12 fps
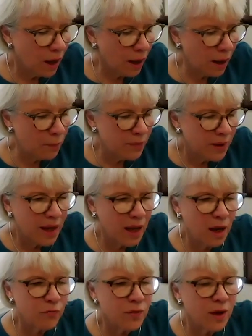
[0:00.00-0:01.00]
uh,
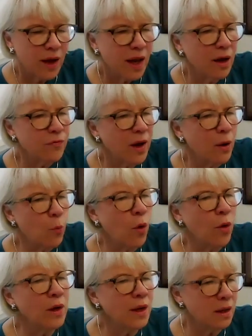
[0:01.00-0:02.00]
if, if a
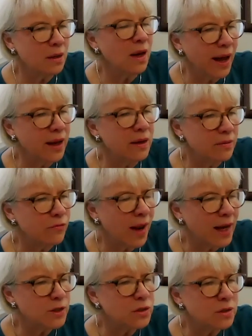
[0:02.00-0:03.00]
warning light
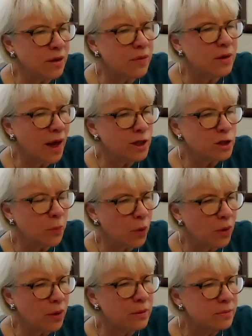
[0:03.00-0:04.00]
flashes on the
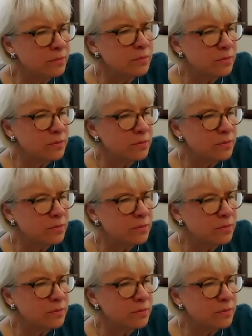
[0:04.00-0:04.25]
dashboard,